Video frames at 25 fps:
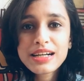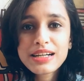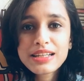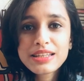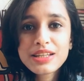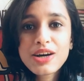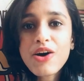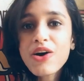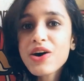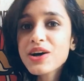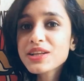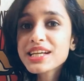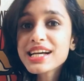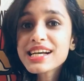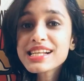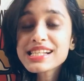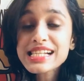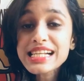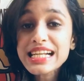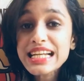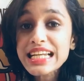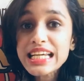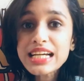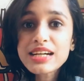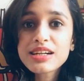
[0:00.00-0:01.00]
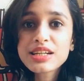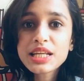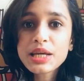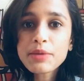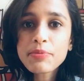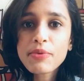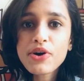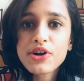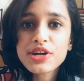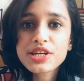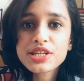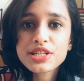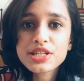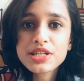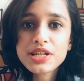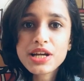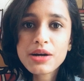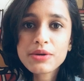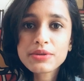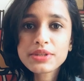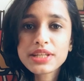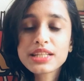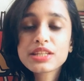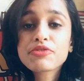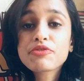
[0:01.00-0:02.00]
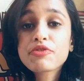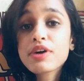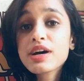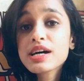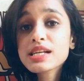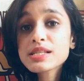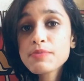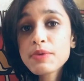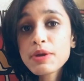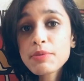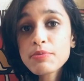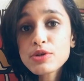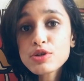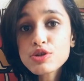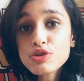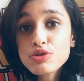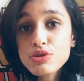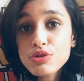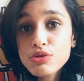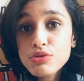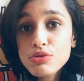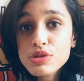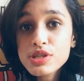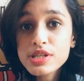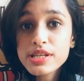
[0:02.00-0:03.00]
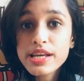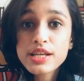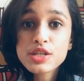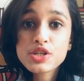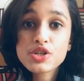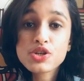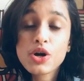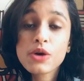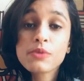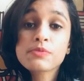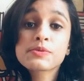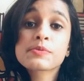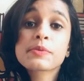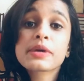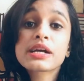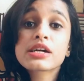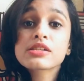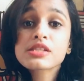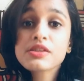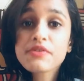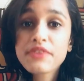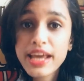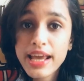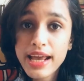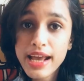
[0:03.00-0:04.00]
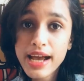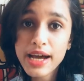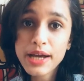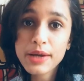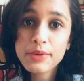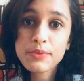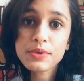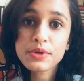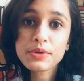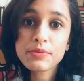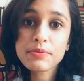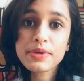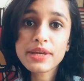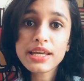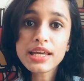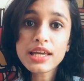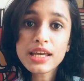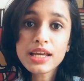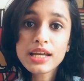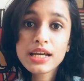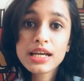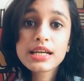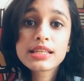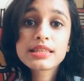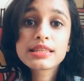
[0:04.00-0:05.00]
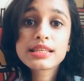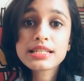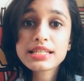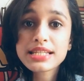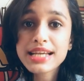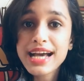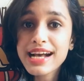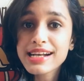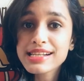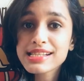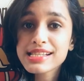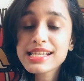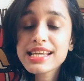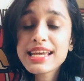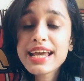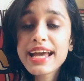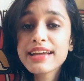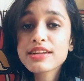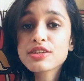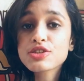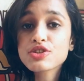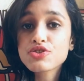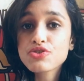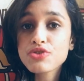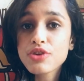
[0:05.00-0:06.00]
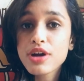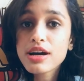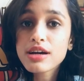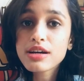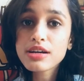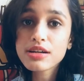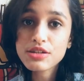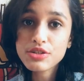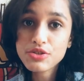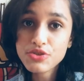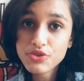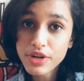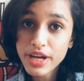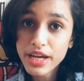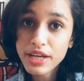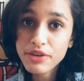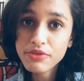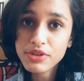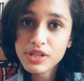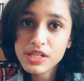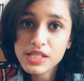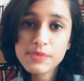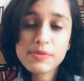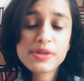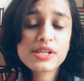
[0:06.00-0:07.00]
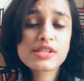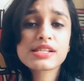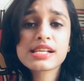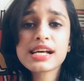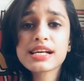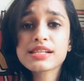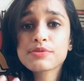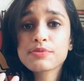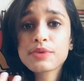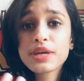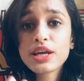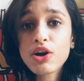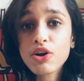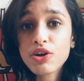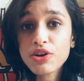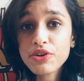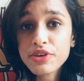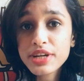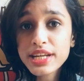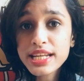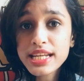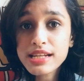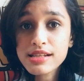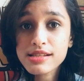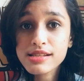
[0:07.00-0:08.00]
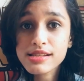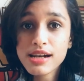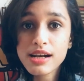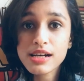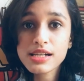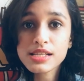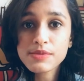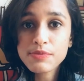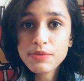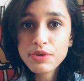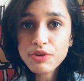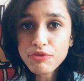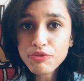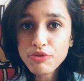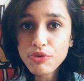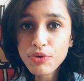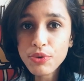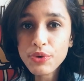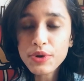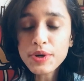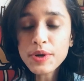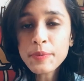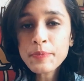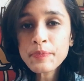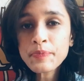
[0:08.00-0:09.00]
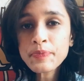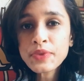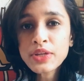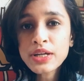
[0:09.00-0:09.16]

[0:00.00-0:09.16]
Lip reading: The author has clearly pointed out that the first people to lose their jobs because of AI would be the taxi and truck drivers, because as we already discussed before,